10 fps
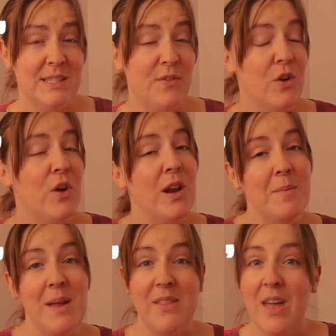if you couldn't
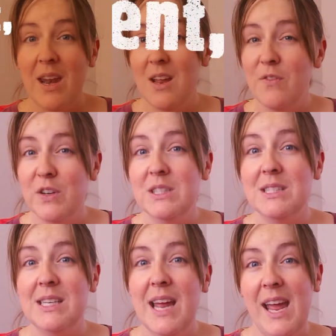make that inference
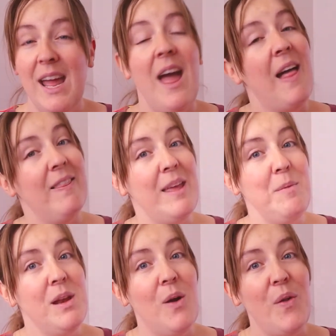today, let
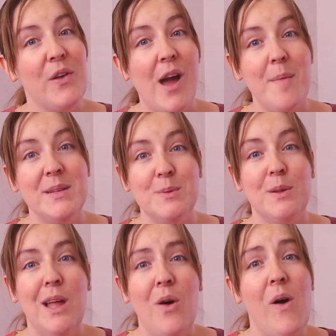me know in the comments below.